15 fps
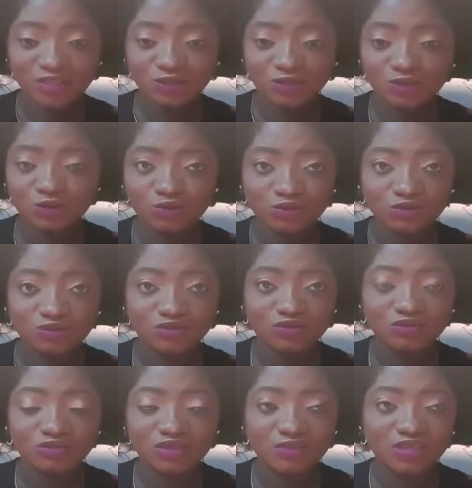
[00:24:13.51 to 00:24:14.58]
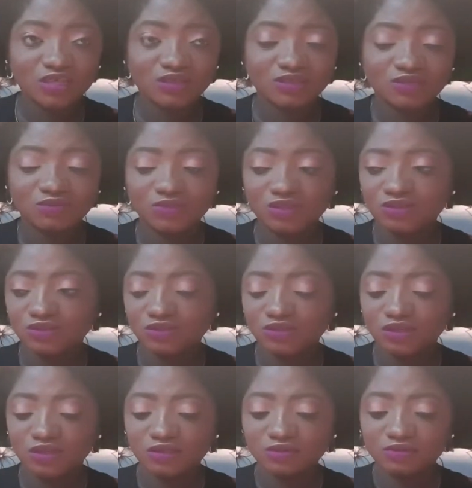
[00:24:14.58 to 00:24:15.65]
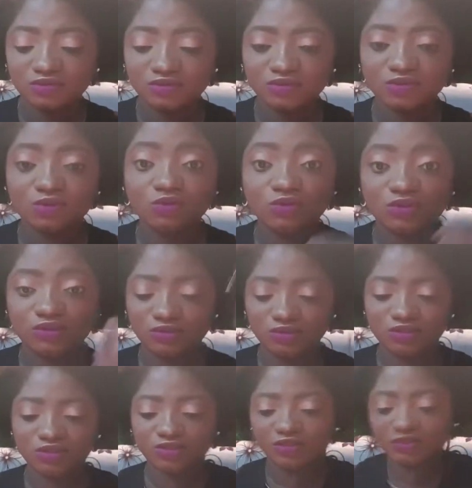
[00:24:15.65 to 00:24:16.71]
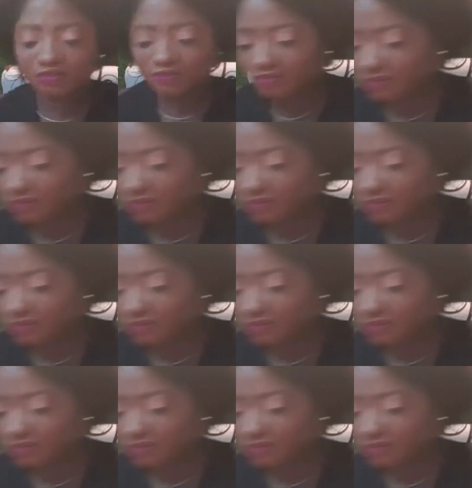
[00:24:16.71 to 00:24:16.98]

you guys should hold on. Let me get something done here. Hold on, sorry.